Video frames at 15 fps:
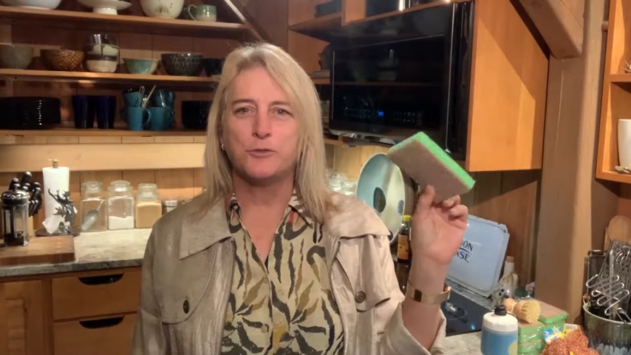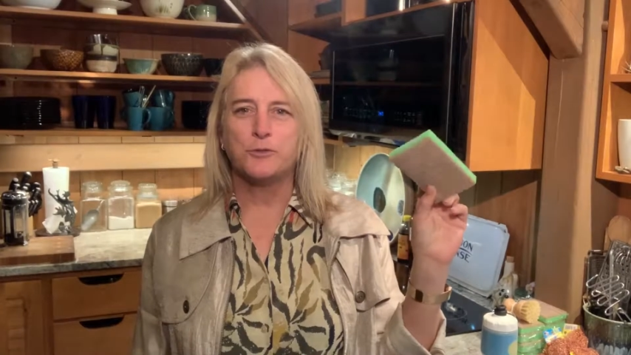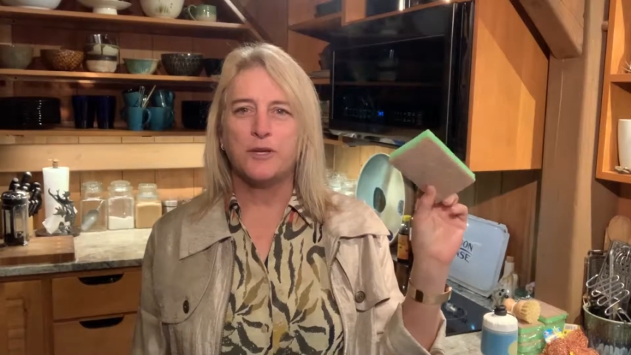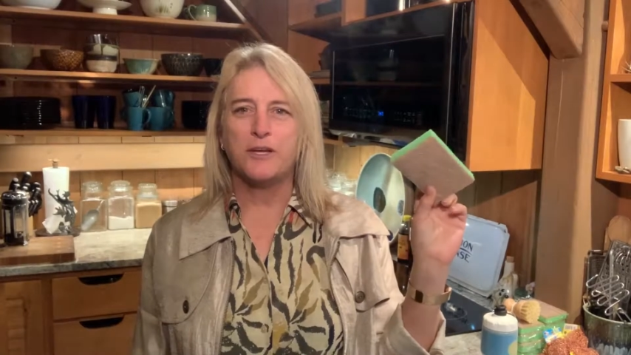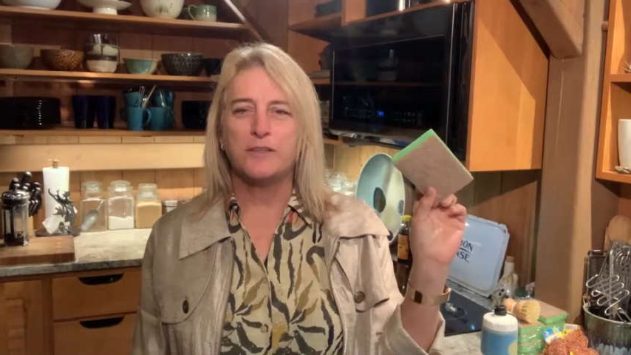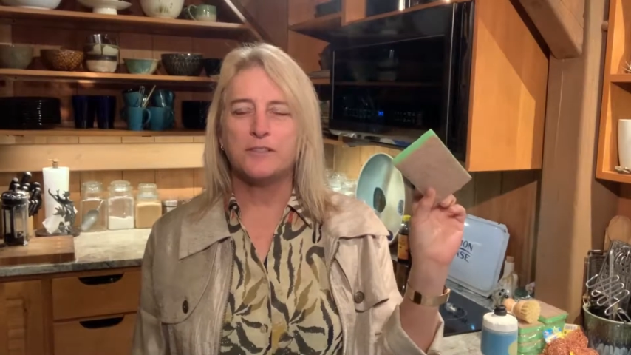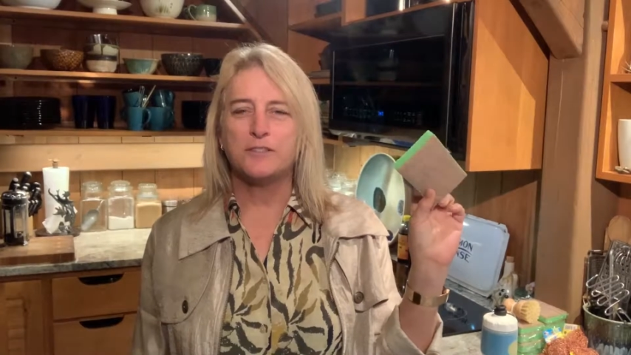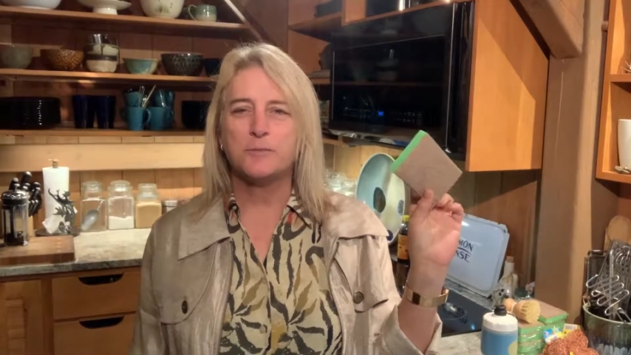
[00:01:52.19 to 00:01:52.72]

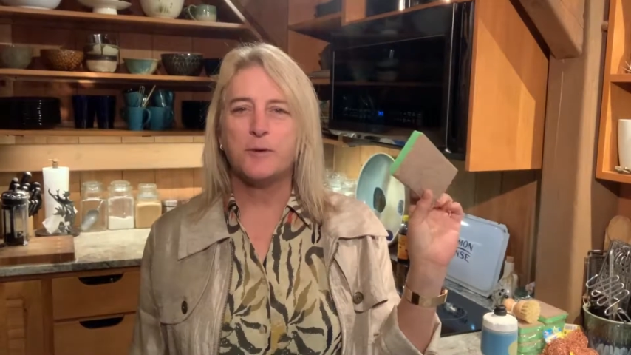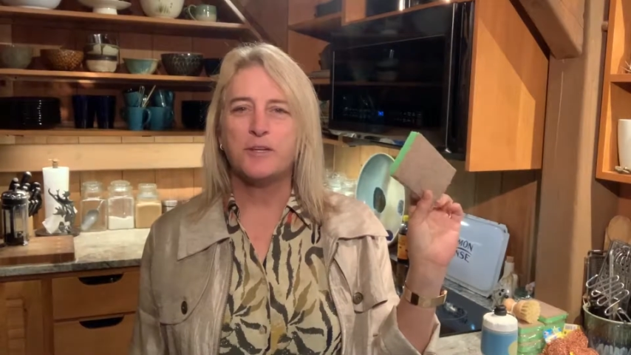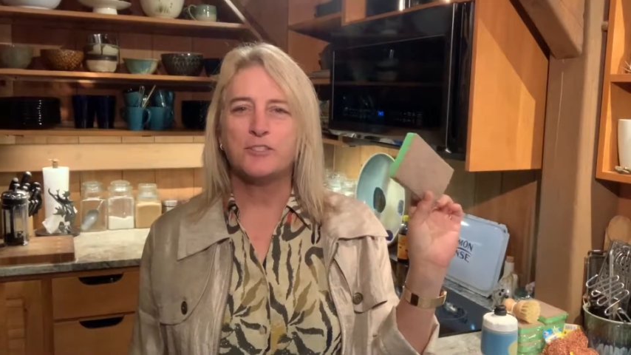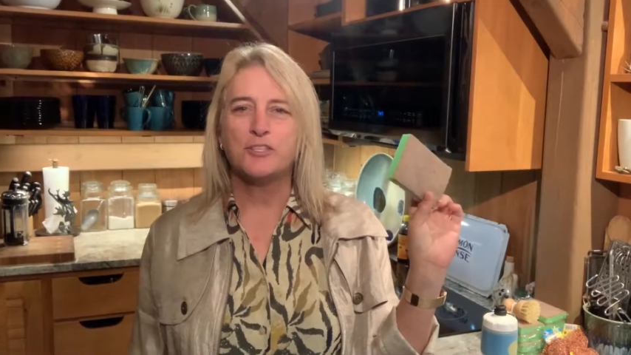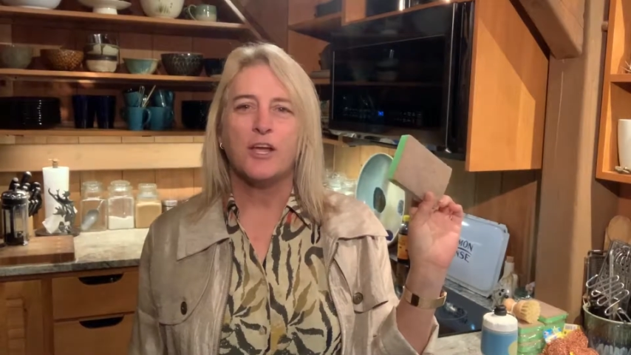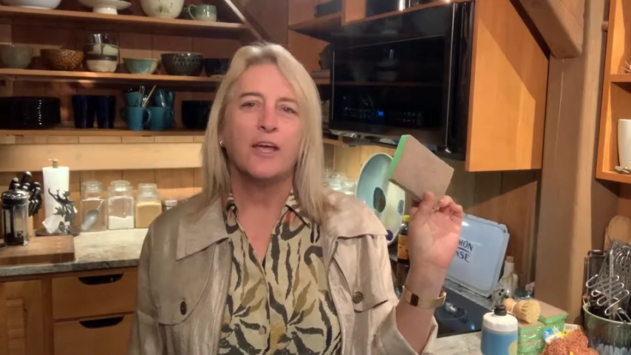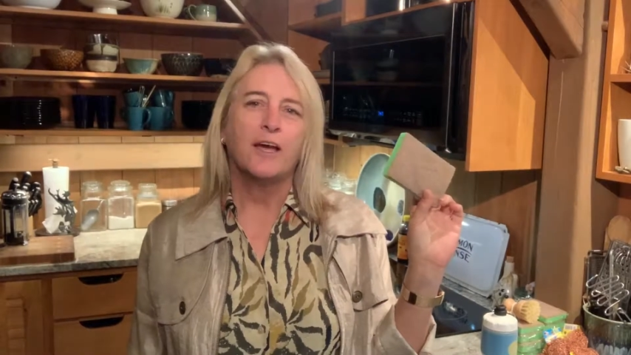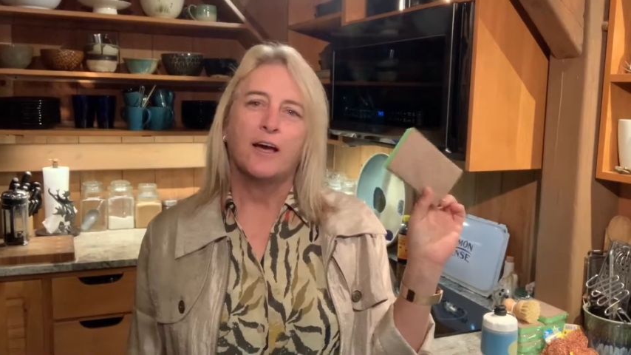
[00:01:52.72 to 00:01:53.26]
create the sponge.
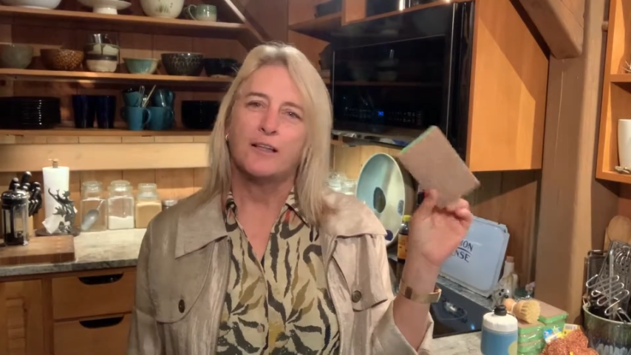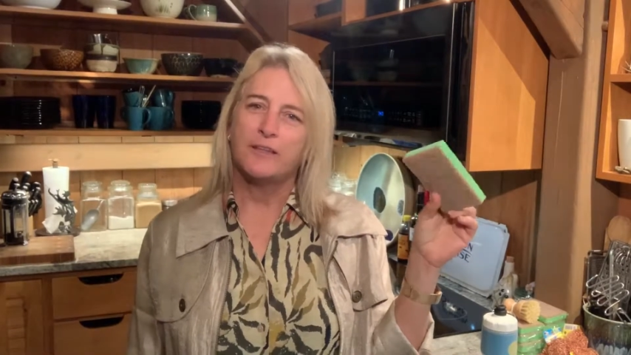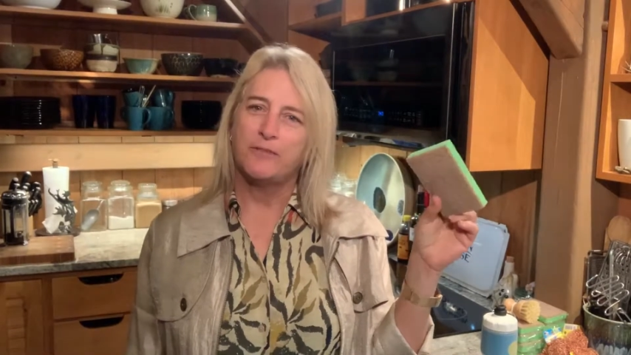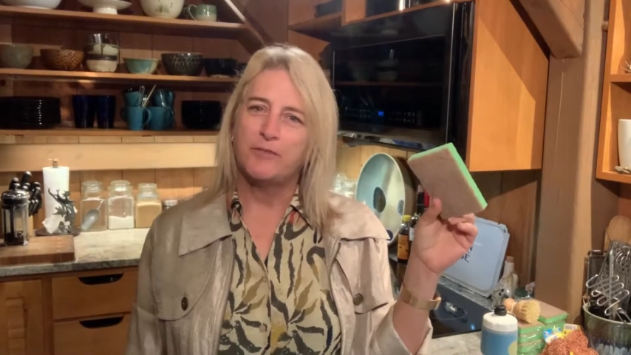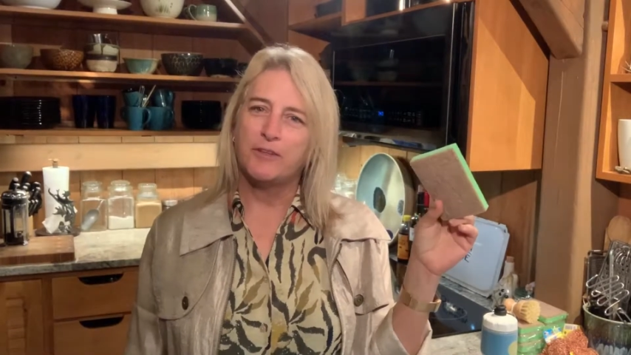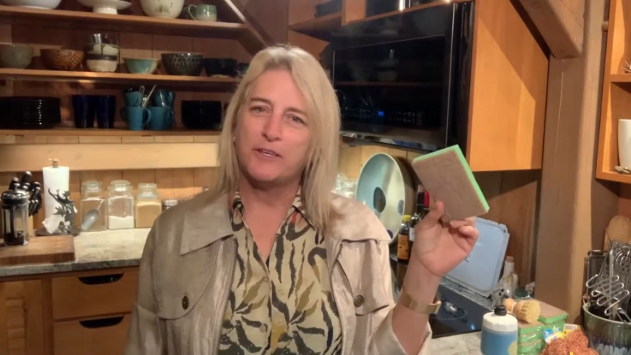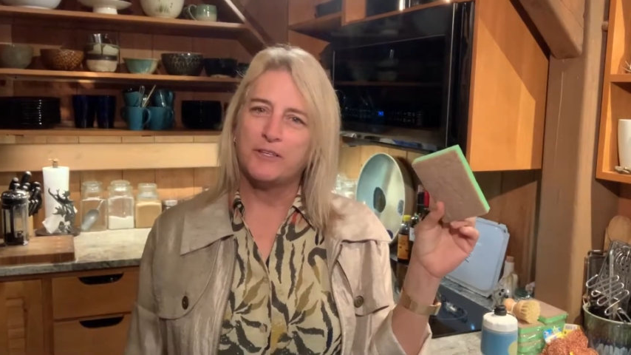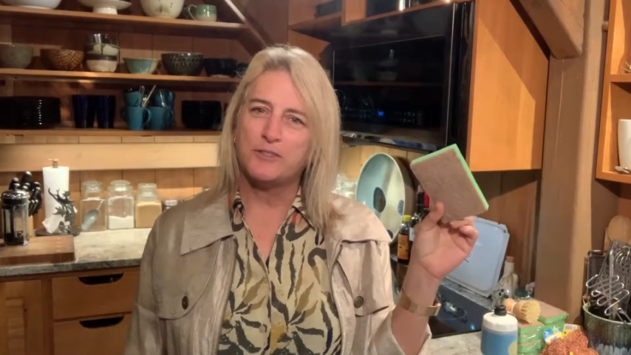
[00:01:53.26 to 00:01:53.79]
I'll
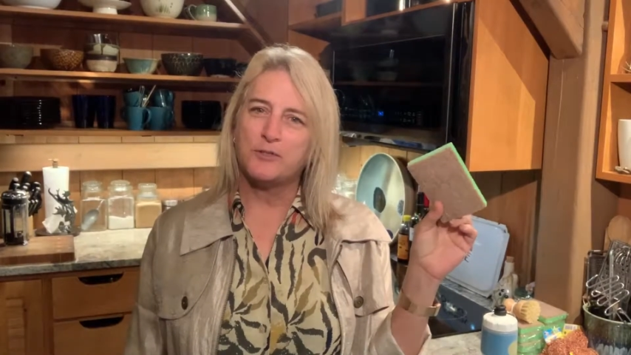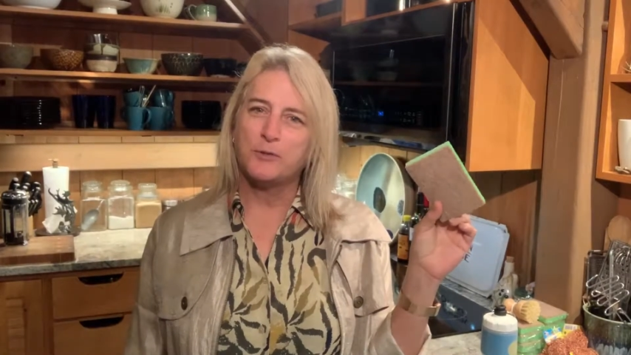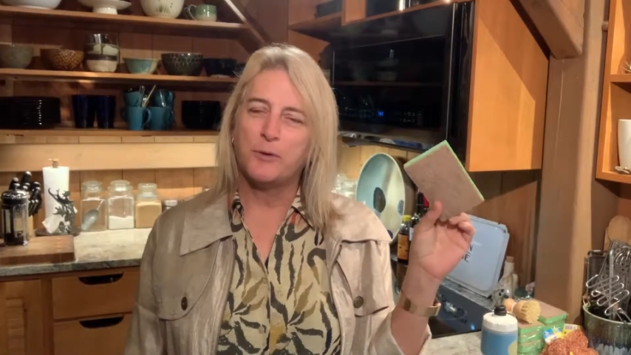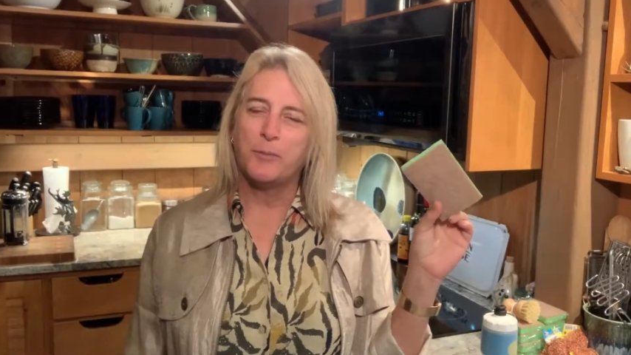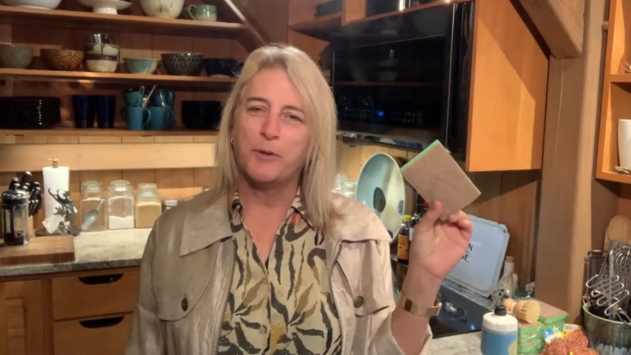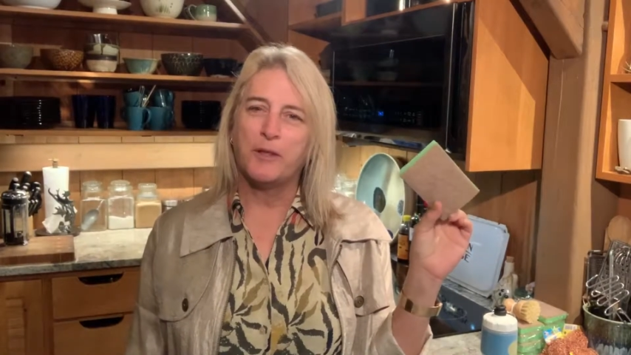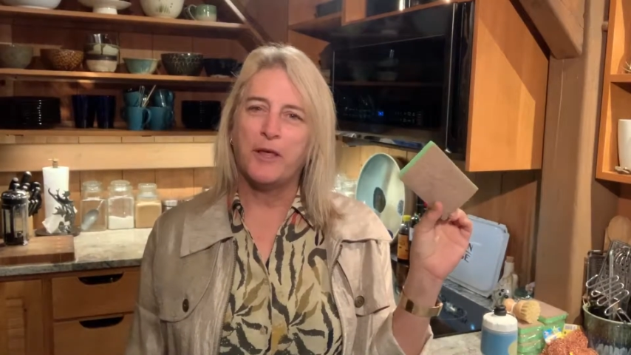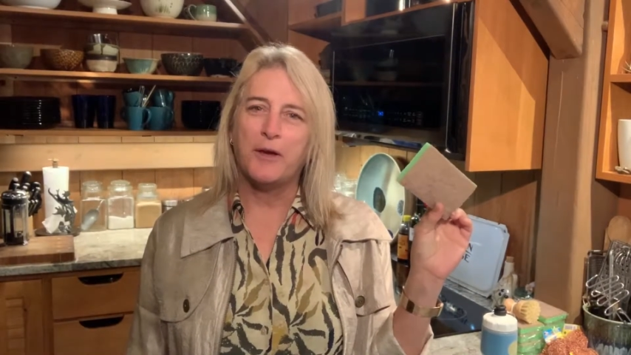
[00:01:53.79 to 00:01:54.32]
leave a link to
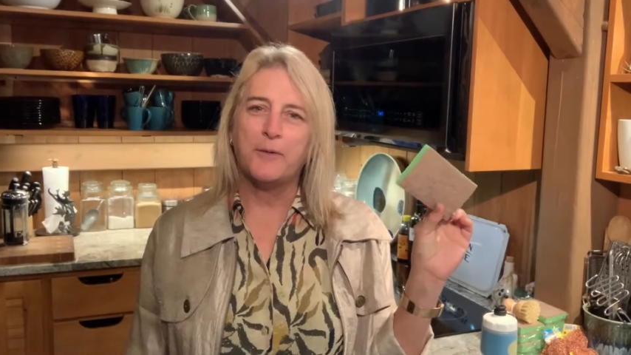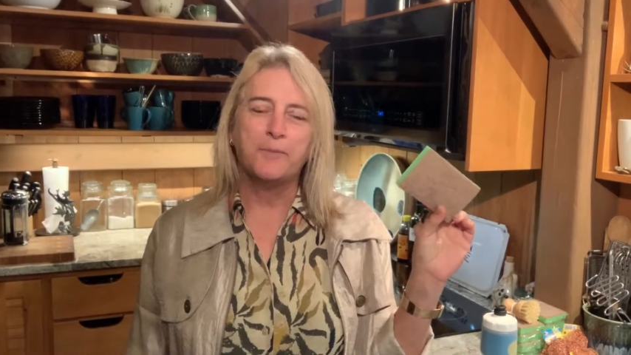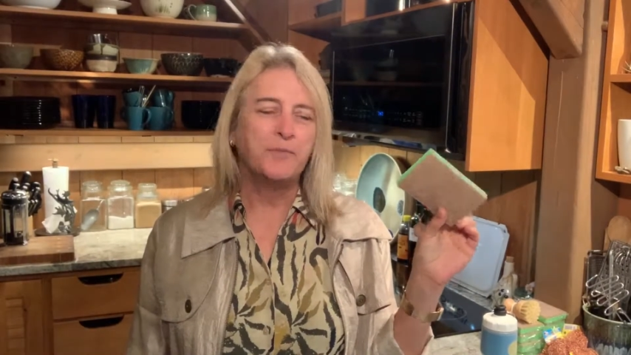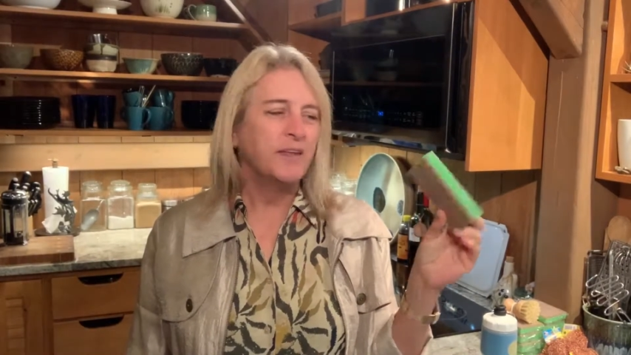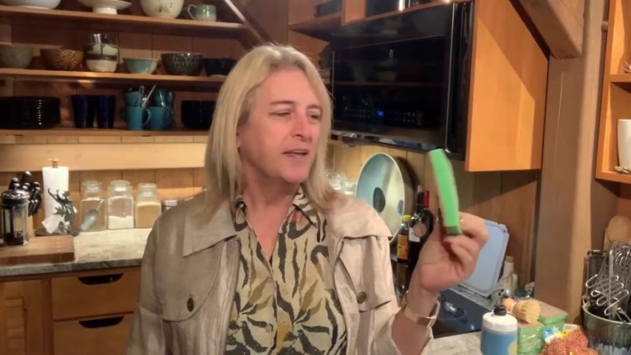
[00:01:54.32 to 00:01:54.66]
it below.